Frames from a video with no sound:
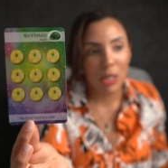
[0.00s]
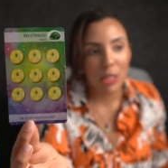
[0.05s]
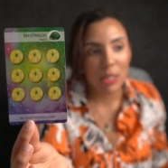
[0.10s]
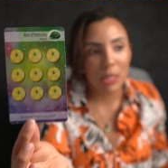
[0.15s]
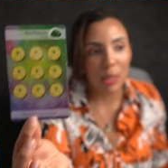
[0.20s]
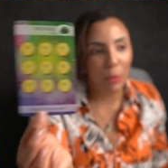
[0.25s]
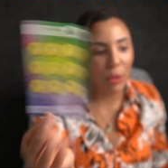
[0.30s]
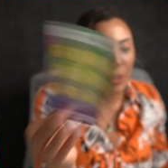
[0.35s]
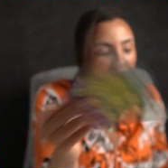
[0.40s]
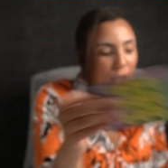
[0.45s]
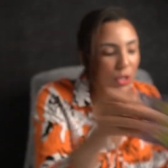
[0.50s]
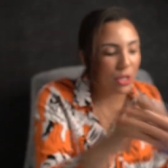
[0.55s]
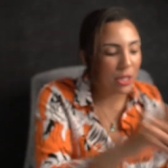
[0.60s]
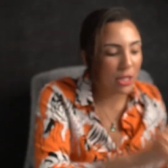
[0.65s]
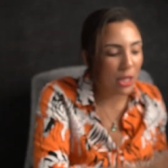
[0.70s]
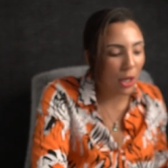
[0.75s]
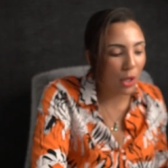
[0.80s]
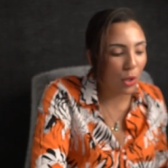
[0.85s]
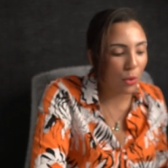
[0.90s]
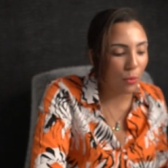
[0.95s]
Someone here
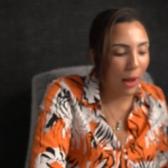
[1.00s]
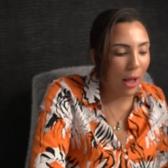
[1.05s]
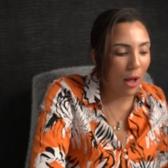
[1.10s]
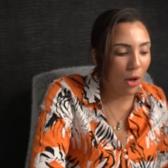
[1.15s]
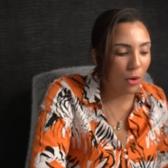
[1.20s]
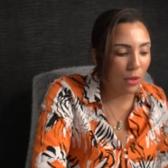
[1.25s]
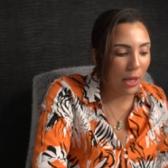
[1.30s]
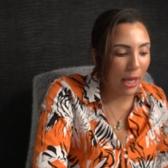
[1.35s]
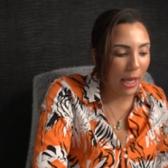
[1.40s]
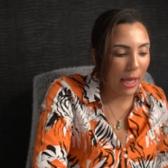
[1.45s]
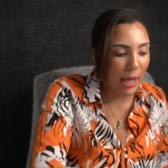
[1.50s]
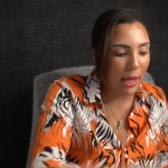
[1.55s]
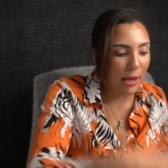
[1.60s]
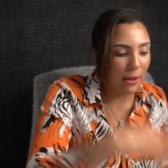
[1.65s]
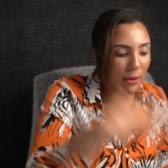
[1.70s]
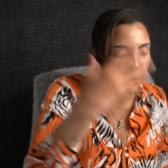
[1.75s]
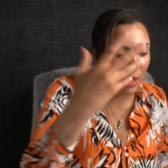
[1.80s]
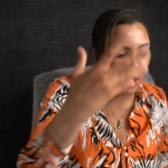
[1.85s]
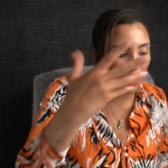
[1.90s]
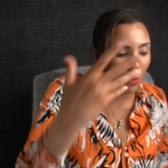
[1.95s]
stuck around
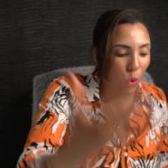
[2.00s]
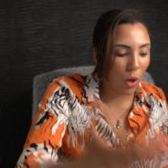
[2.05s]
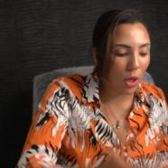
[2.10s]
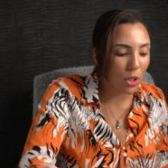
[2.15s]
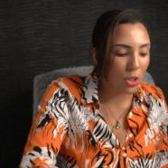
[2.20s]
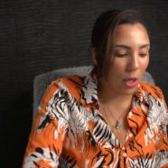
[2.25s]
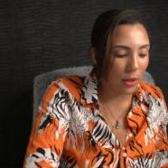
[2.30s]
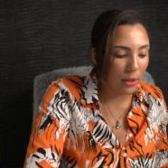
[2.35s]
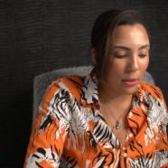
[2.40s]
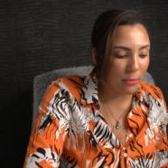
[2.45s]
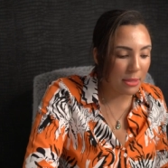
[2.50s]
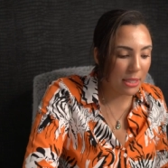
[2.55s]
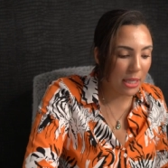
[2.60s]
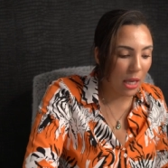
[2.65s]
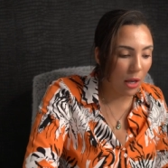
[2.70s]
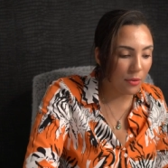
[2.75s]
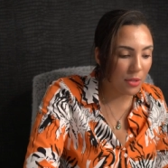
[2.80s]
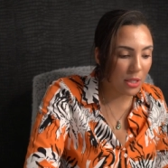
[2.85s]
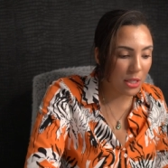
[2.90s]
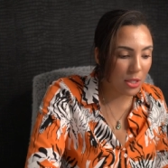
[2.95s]
and they worked on
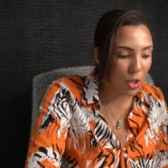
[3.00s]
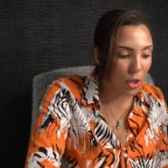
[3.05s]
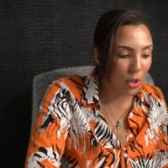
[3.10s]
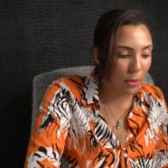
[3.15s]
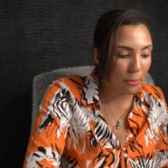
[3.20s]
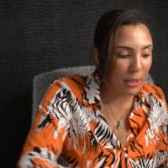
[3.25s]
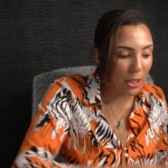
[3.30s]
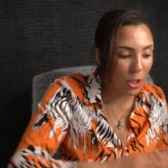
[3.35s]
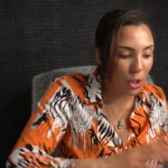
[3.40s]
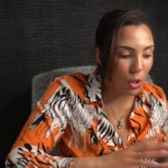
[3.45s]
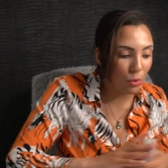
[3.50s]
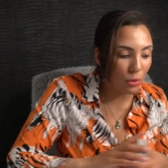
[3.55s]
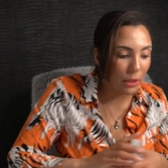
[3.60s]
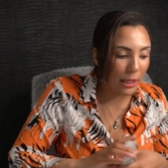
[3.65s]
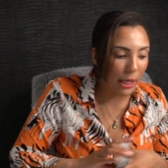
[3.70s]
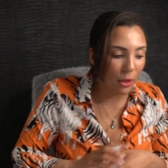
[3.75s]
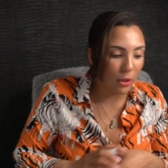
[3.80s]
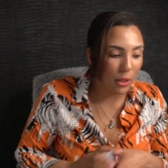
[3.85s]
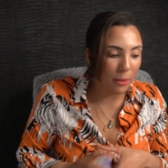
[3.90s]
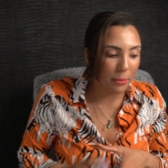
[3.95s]
themselves. This could have been you,
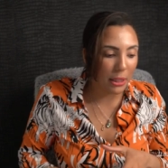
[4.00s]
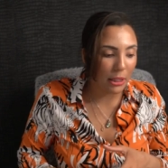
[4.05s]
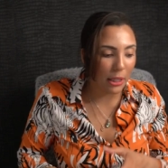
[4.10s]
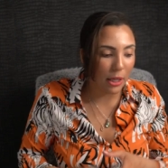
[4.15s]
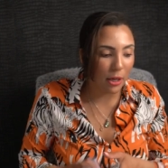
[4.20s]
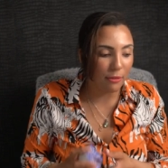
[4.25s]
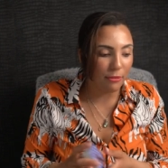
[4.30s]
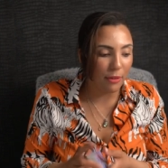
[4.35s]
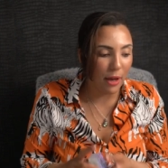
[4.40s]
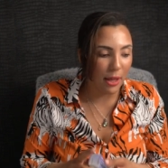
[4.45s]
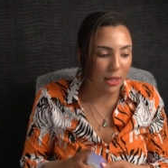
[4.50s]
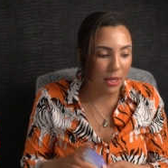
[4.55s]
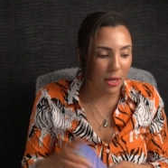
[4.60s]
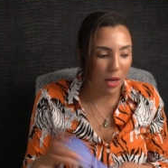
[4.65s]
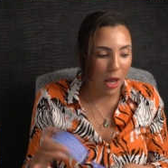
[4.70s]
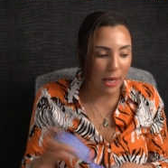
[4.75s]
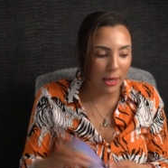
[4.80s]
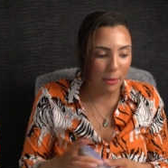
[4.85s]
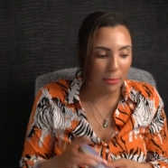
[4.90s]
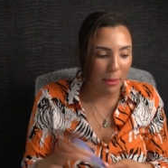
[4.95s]
Leo. Let me clarify the
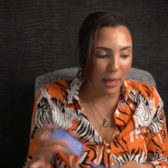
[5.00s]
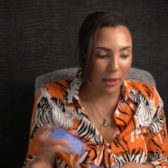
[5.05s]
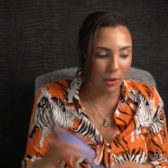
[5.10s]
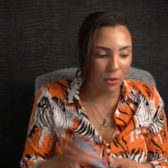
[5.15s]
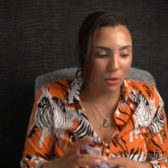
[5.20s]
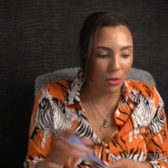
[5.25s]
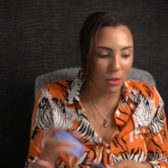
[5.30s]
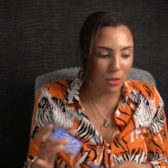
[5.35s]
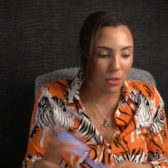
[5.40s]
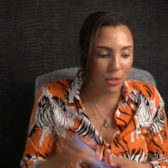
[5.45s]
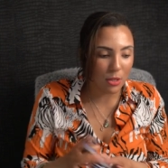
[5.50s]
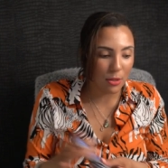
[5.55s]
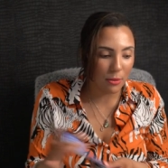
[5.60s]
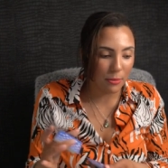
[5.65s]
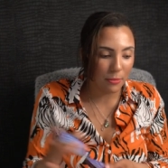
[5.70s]
Nine of Pentacles.